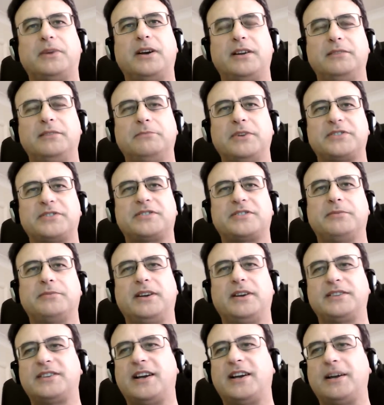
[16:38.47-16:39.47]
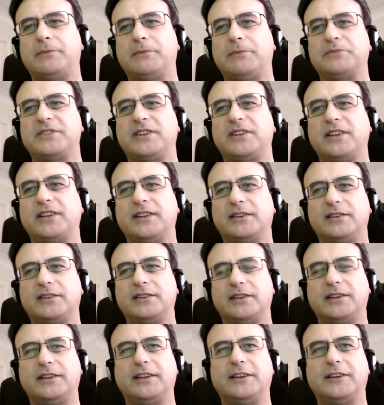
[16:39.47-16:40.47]
most of my time I'm sitting
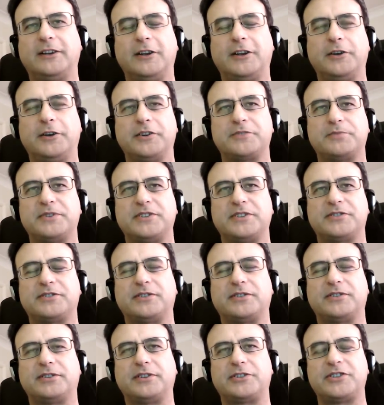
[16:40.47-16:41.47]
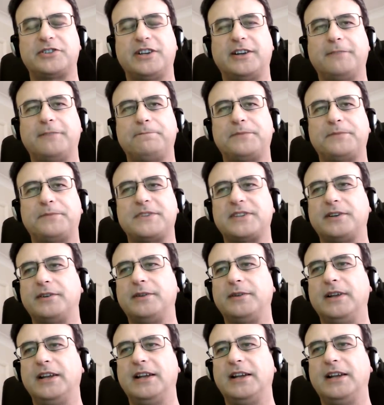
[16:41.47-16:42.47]
in a lotus position on a chair. So I